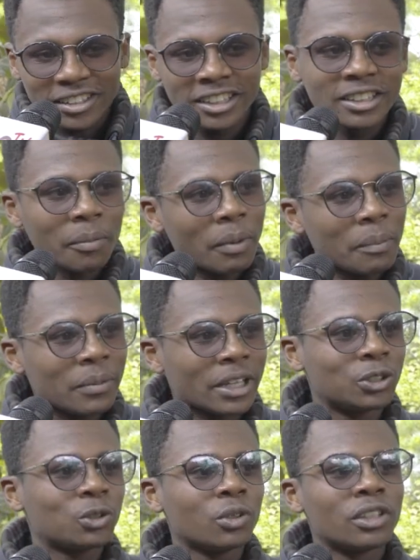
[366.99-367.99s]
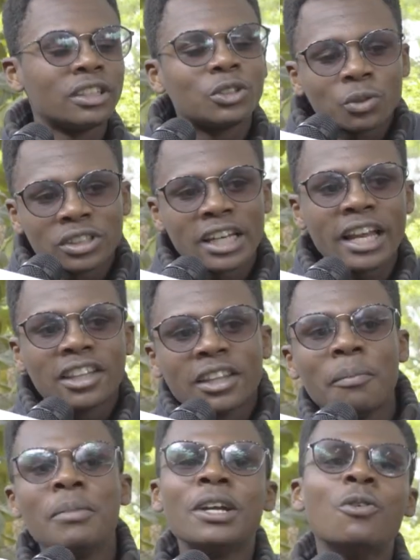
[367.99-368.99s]
there's a puppy I saw. It was like
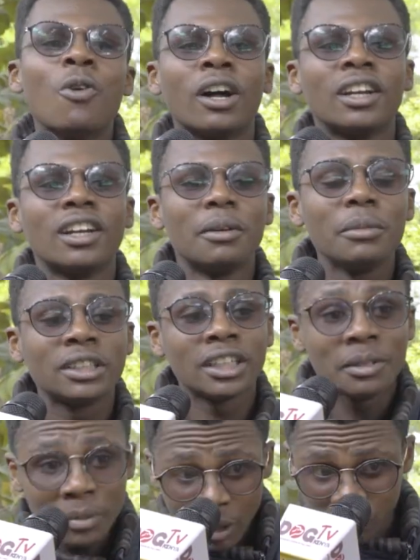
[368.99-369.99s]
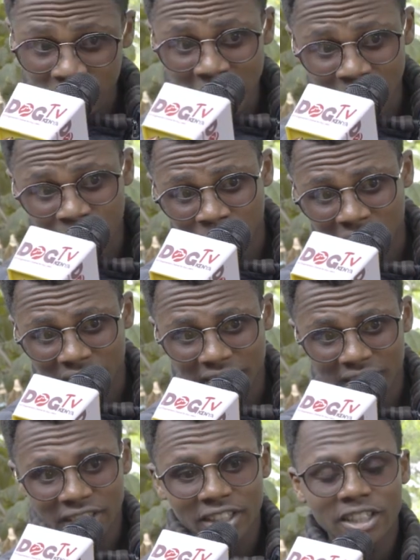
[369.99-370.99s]
the big one. He said, me want that one.
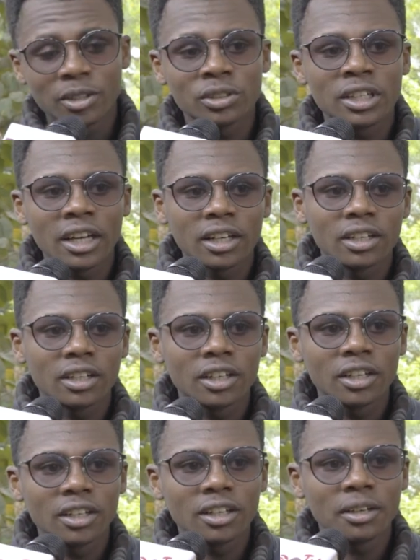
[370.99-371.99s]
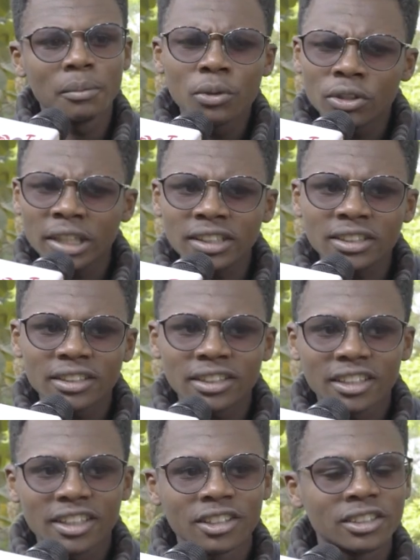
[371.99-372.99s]
He was like, Brutus?
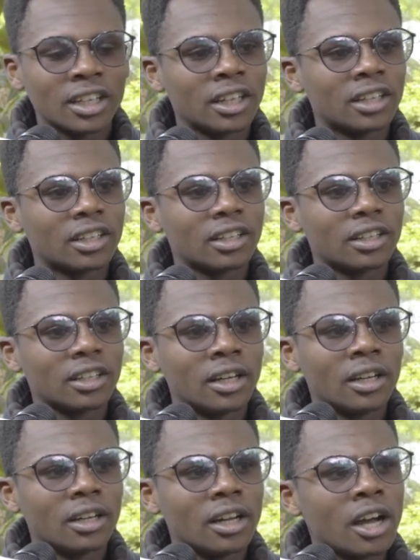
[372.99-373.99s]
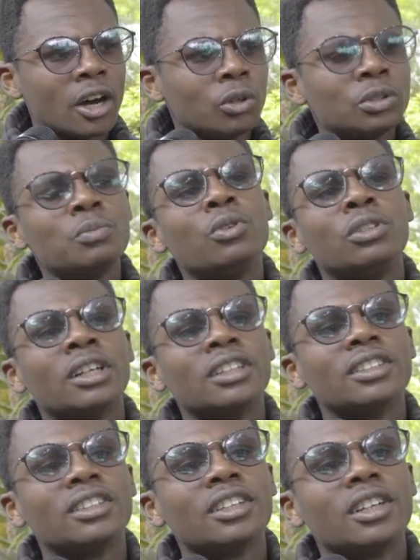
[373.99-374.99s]
I was like, who's
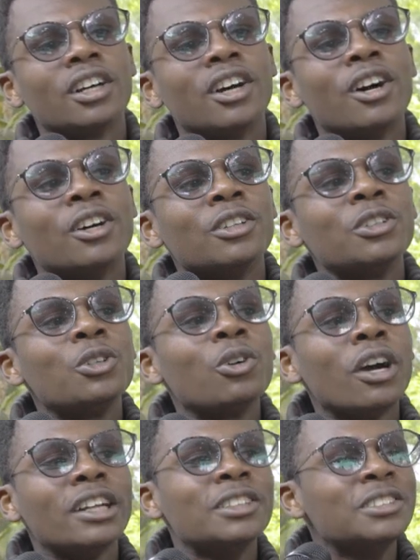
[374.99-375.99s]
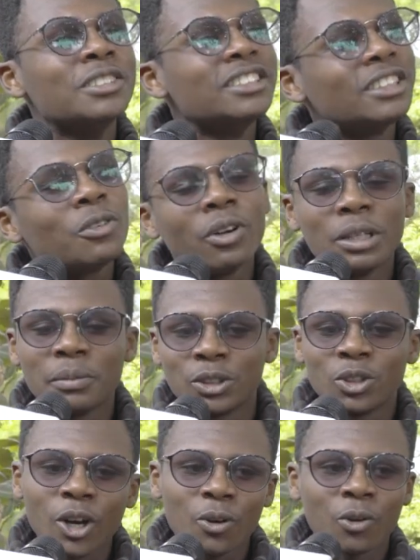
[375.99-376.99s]
Brutus? You know, siku
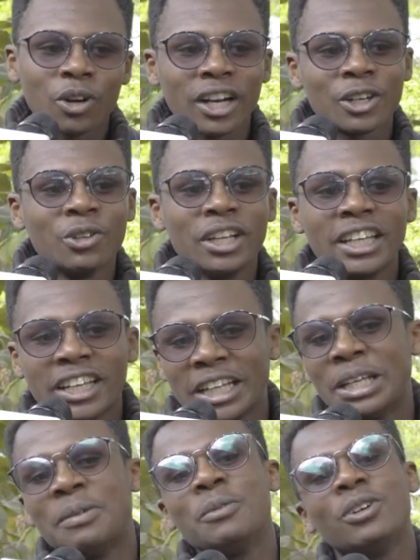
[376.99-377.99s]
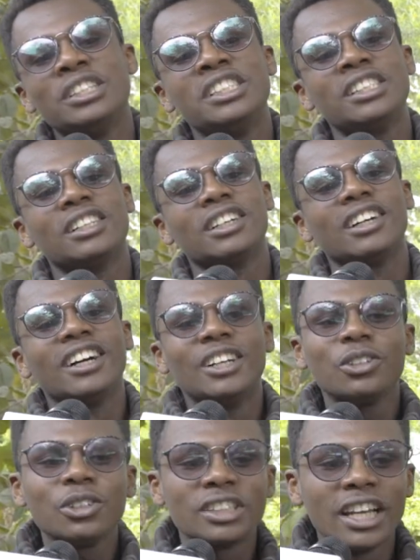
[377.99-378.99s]
nimezoea kuona dogi kinemiwa jina.
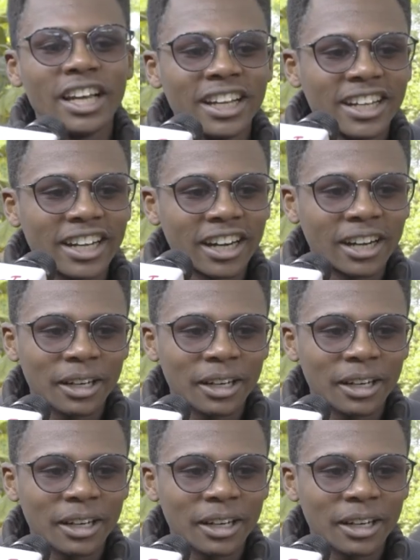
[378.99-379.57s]
He was like,